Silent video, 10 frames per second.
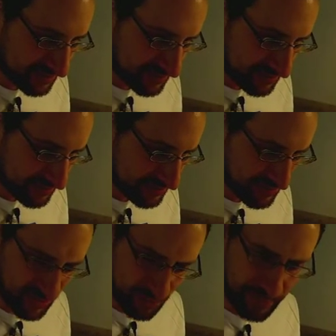and
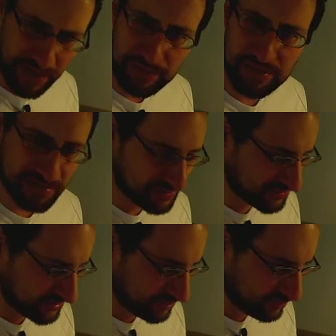so maybe
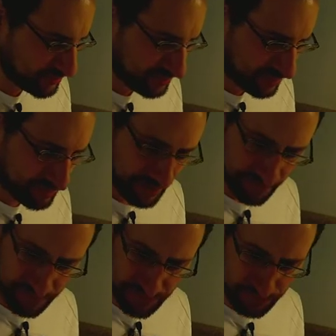it's USB
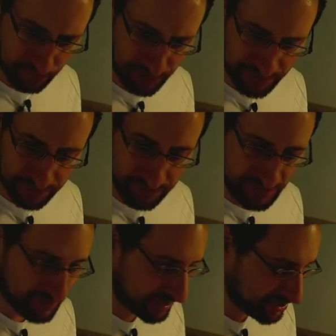bandwidth related
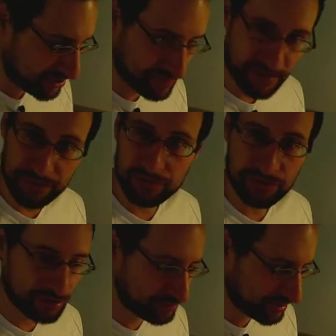with the HDMI
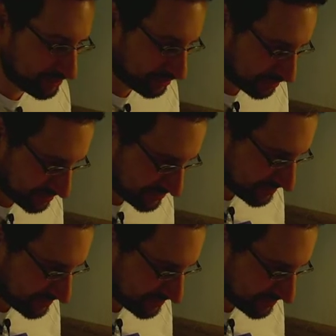dongle, because